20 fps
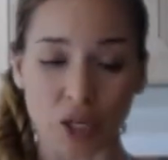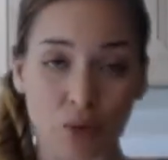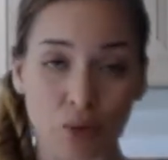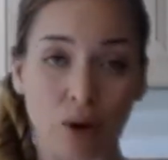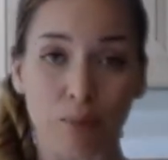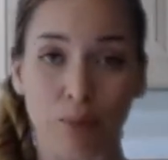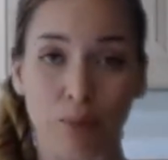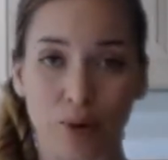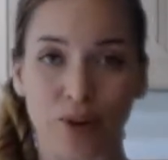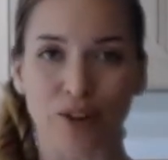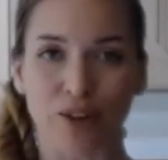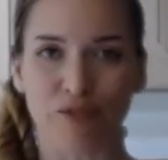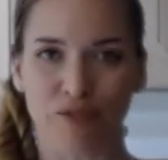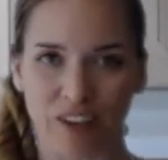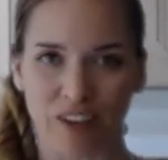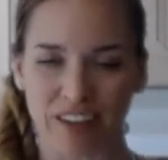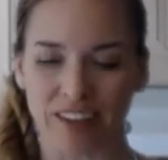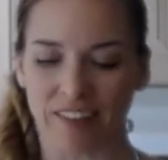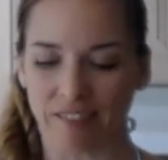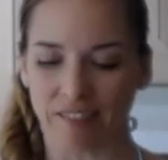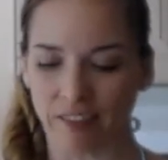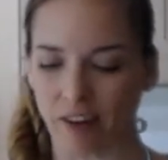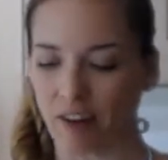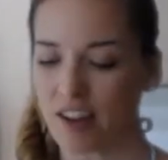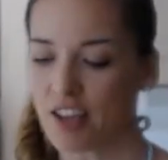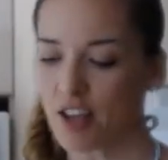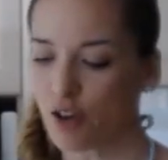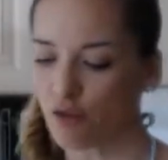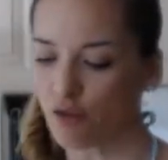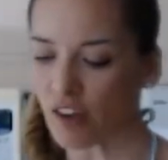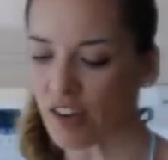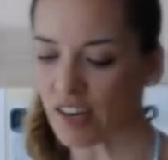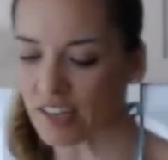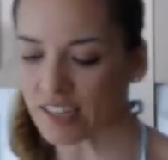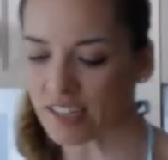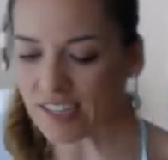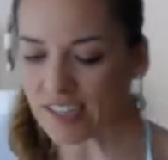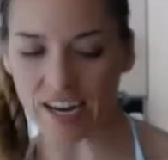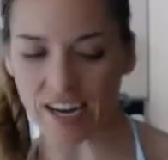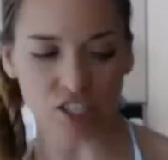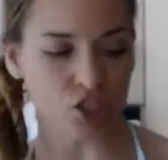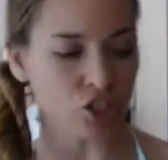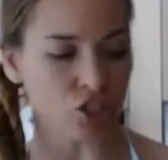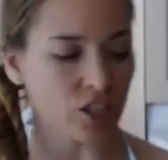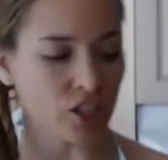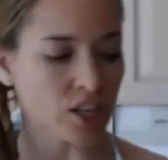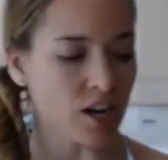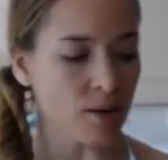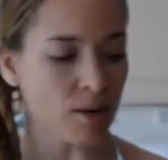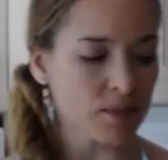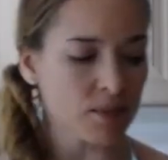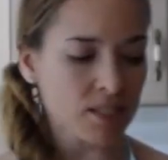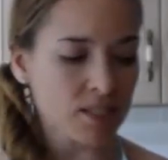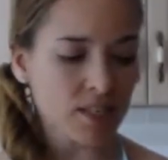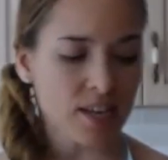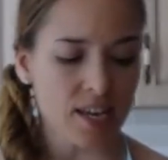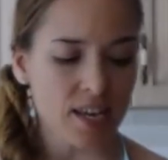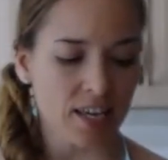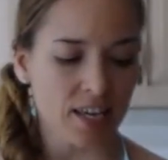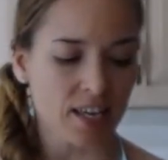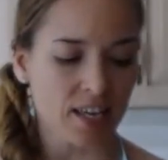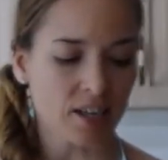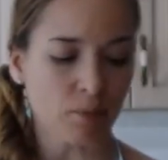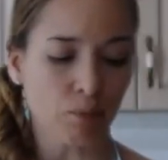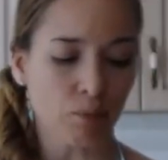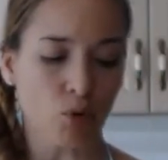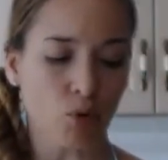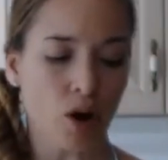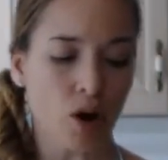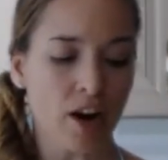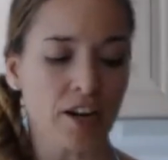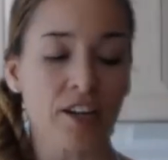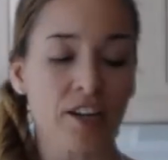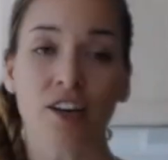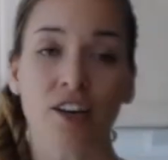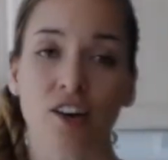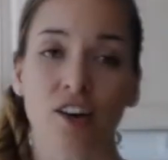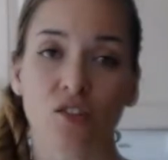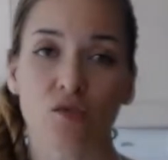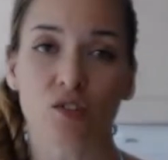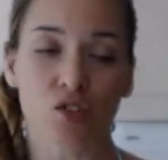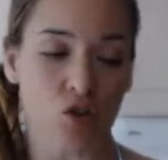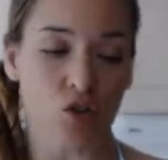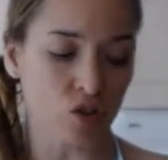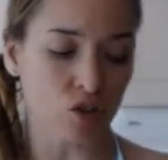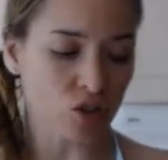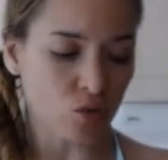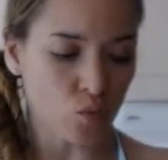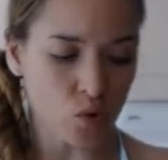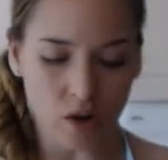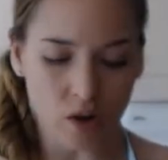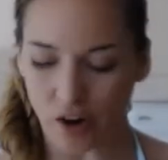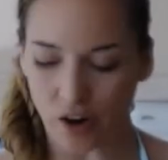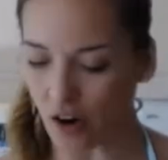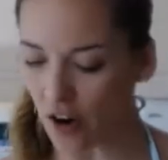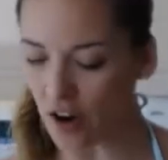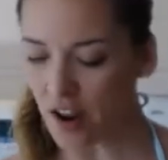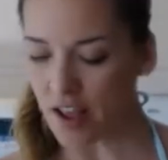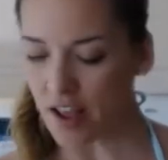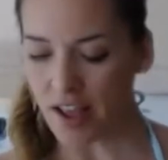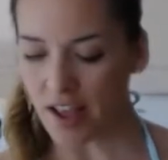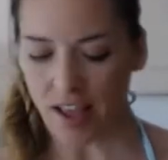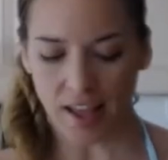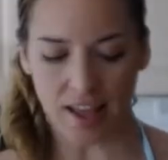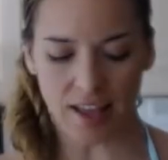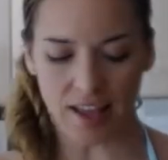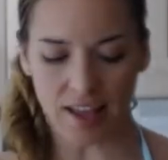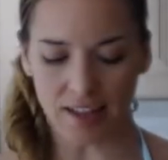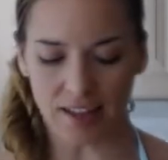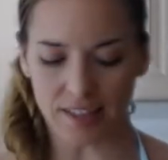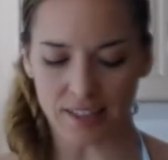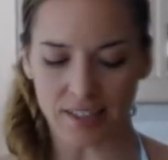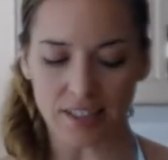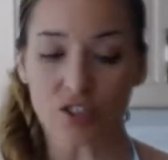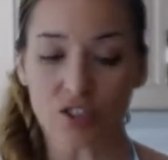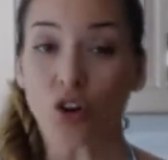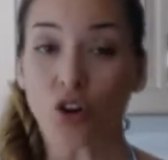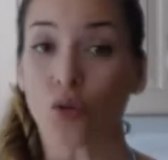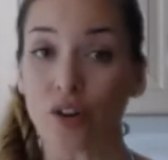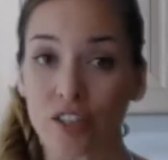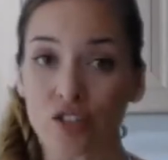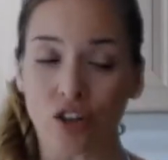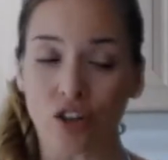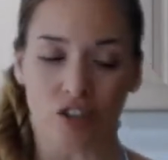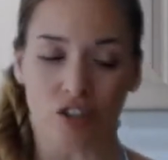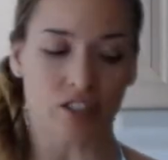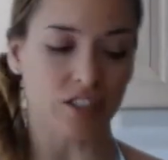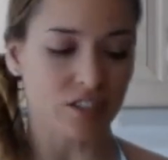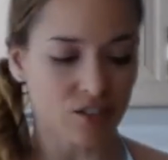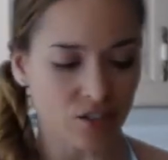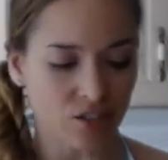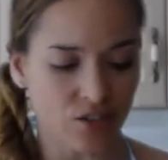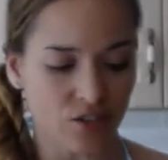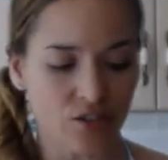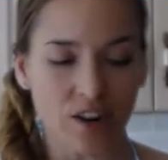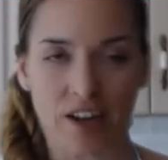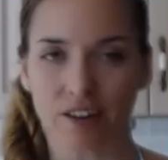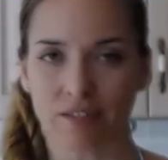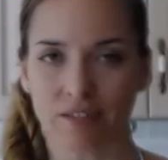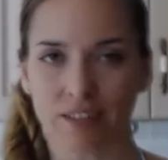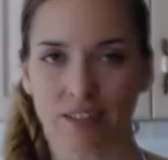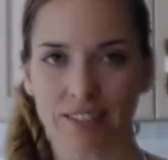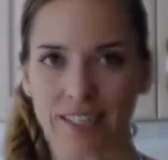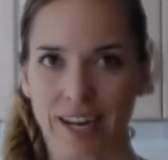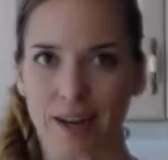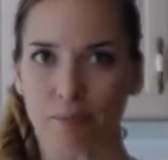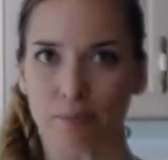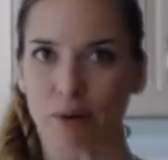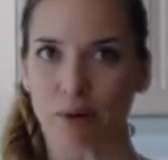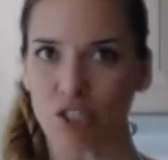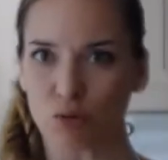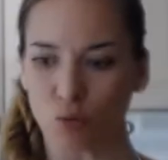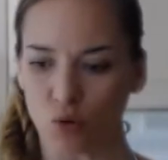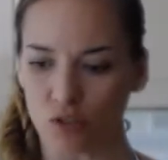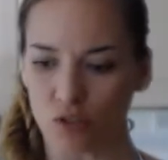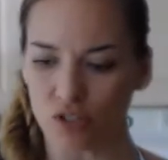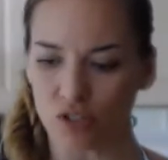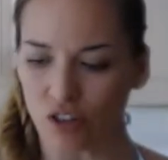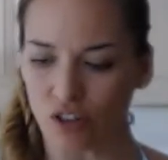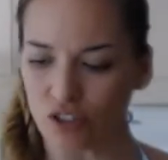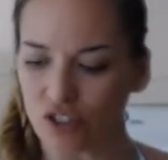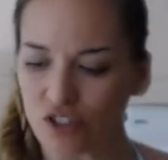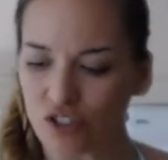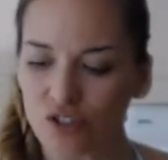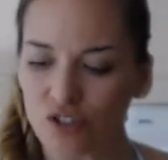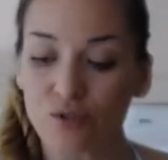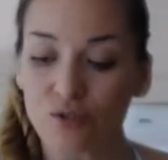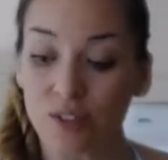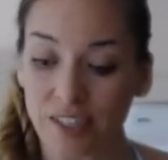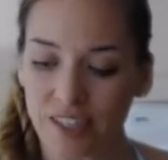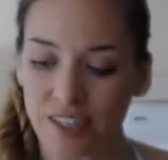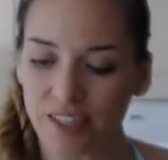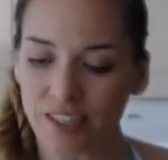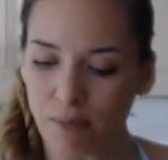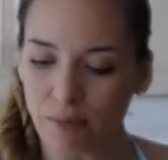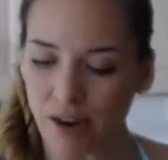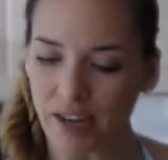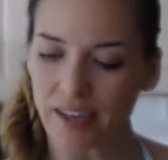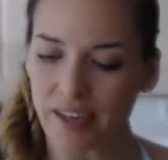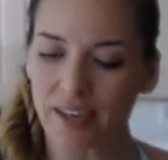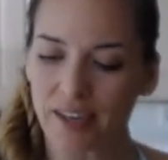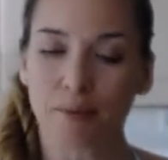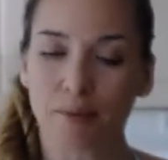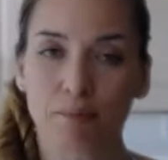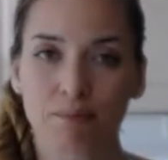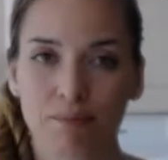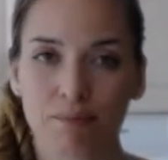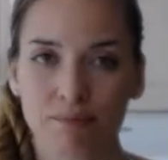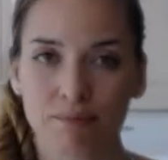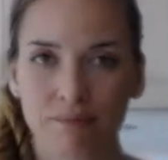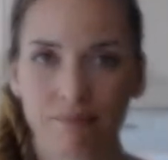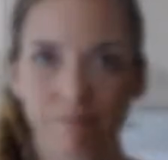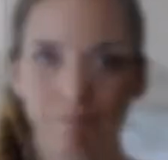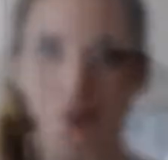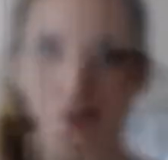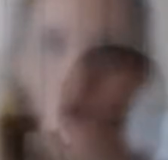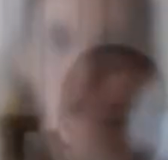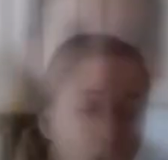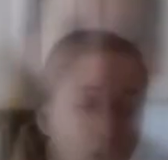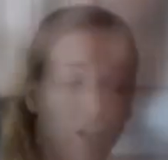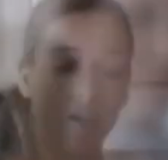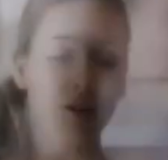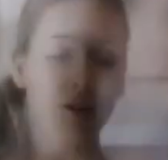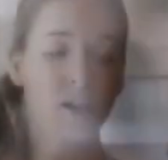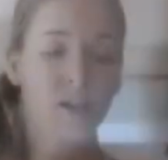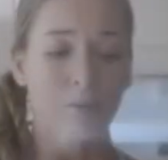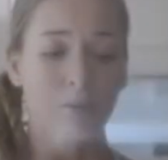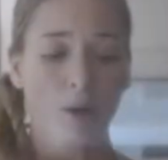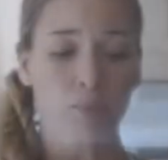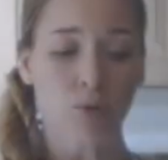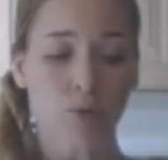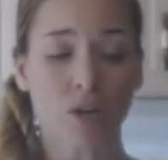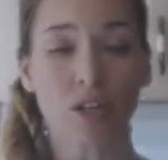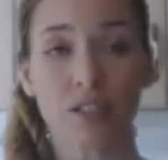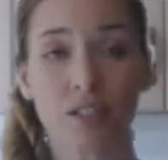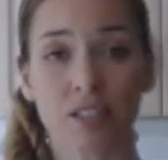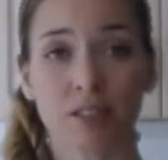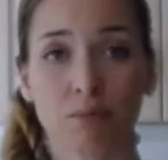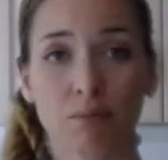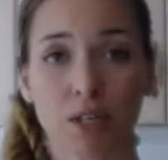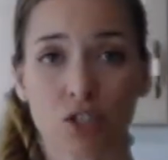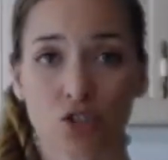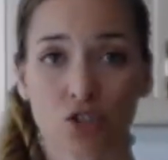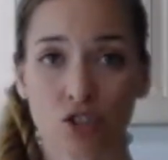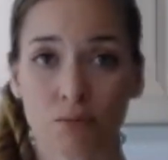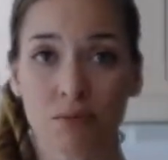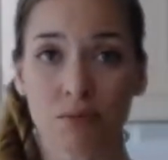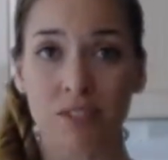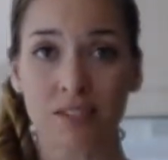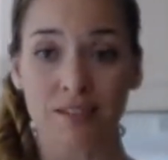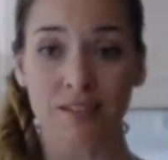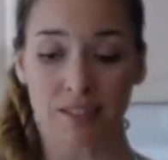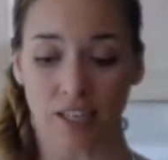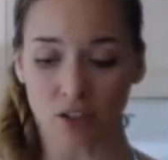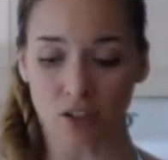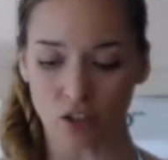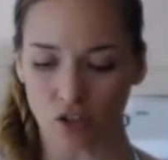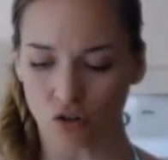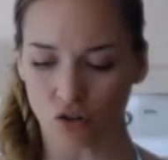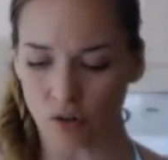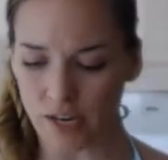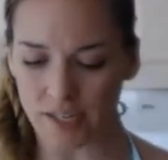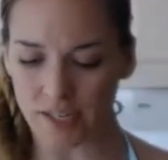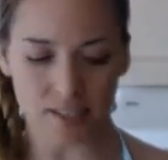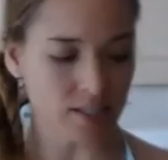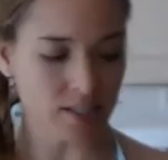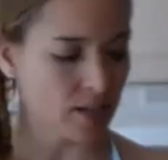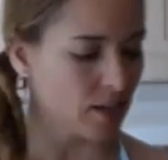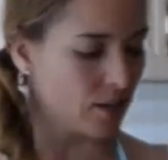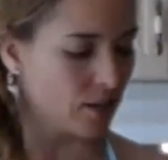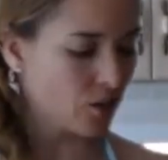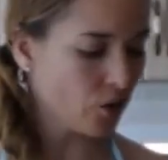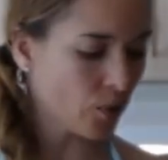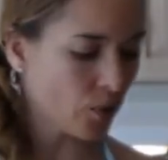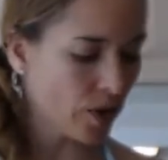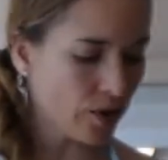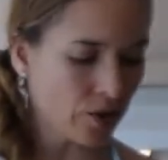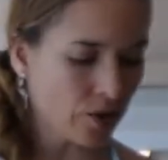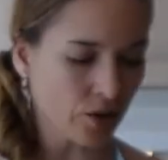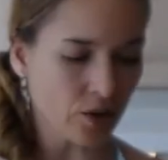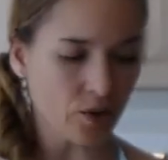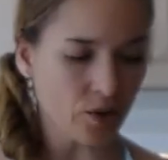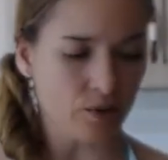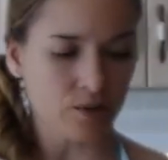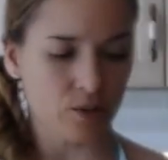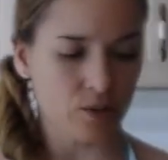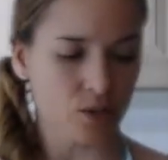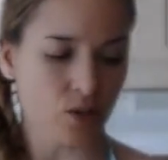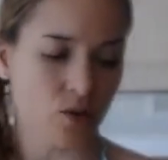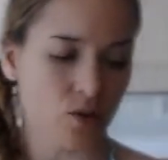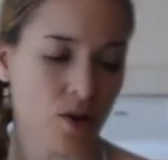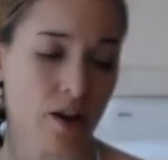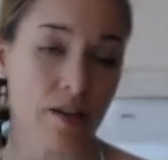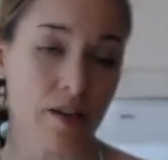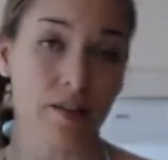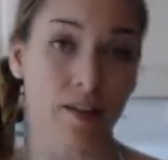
I knew I'm putting feta in there. Feta actually comes in a brine of salt and water, and it's already salty, so I don't need to add much more salt to my, okay, my broccoli and mushrooms, they look great, they're ready to go. So